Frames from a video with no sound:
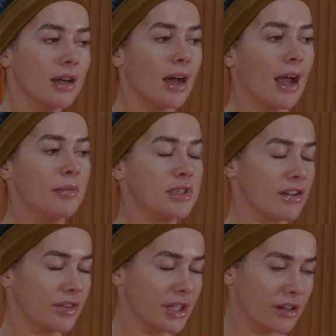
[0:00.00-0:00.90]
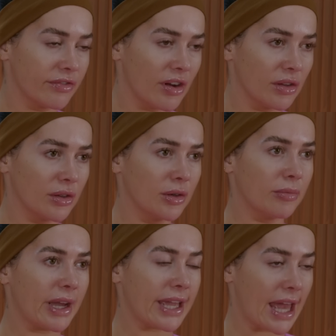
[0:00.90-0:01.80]
I'm definitely going to follow
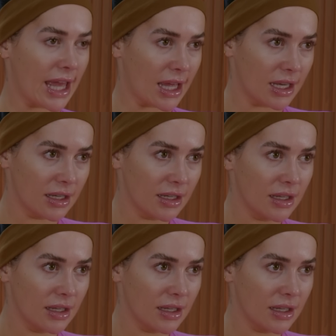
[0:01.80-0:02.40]
my head.